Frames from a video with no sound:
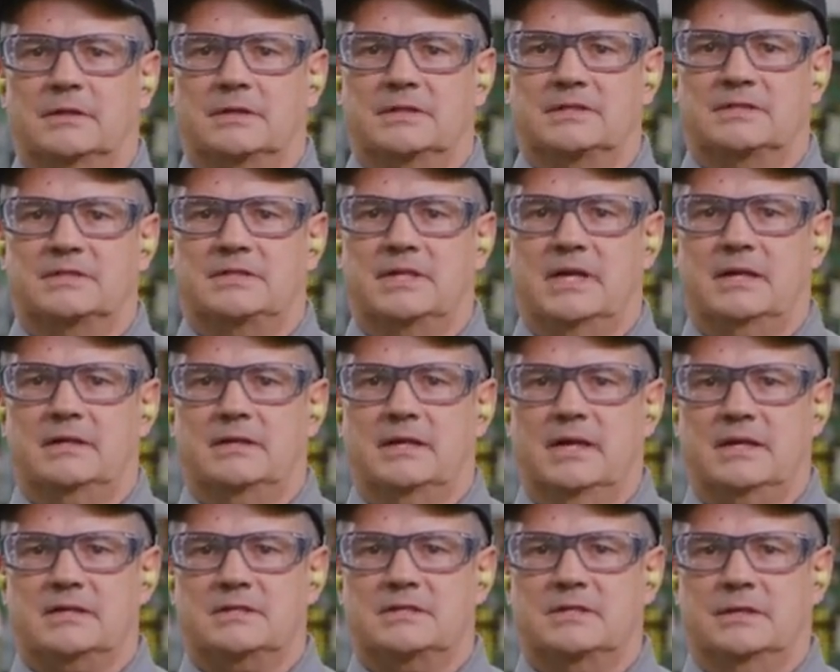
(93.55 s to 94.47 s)
can stand
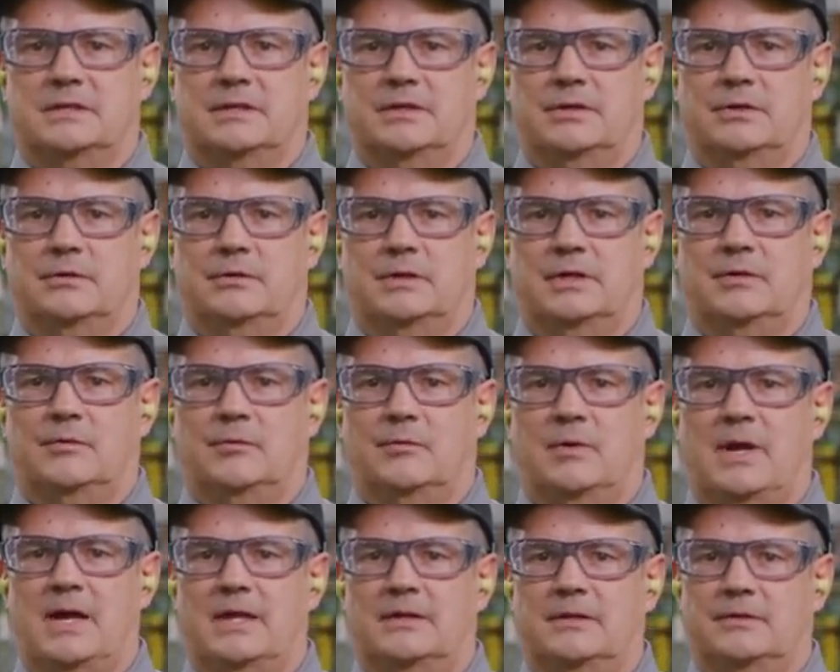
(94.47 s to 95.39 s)
next to the unit
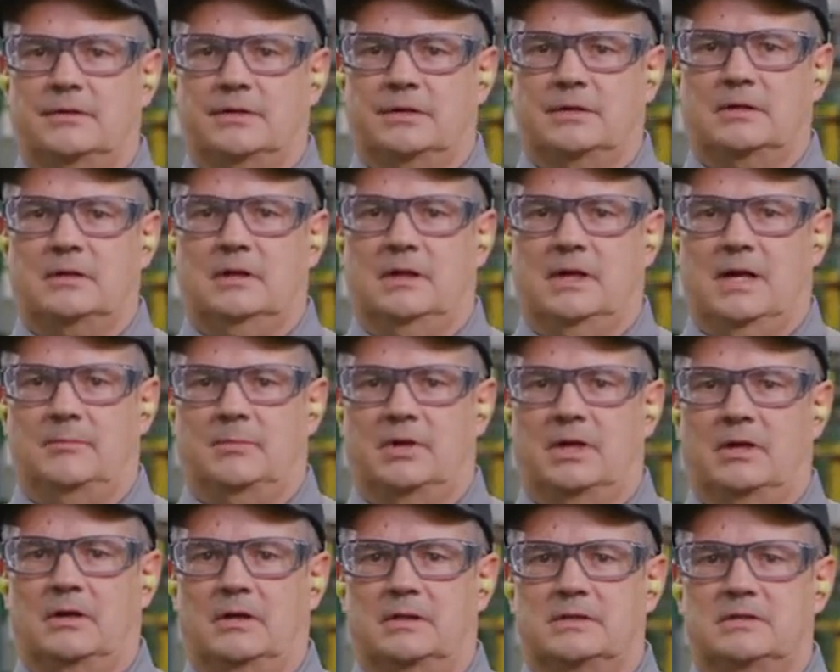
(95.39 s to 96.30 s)
rather than
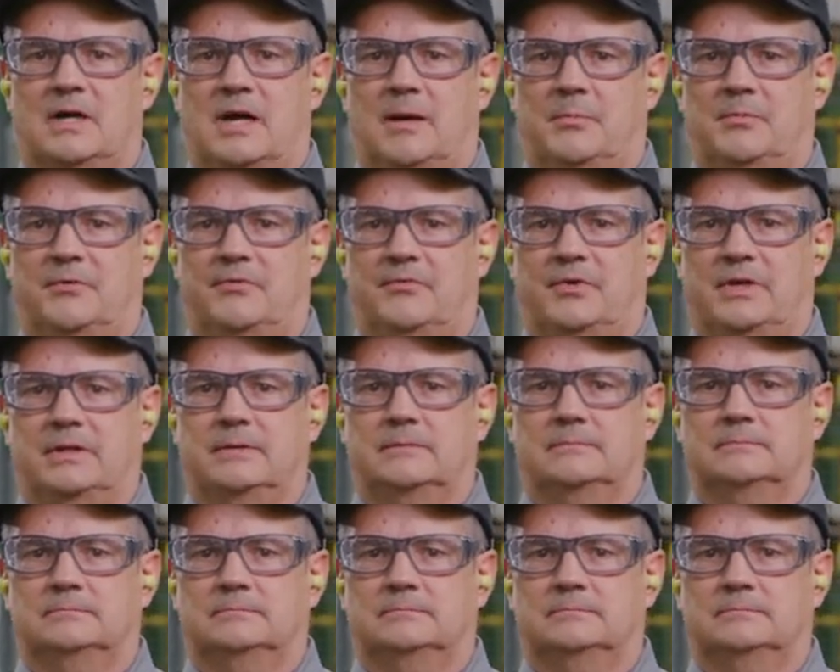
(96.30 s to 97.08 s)
climbing on top of it.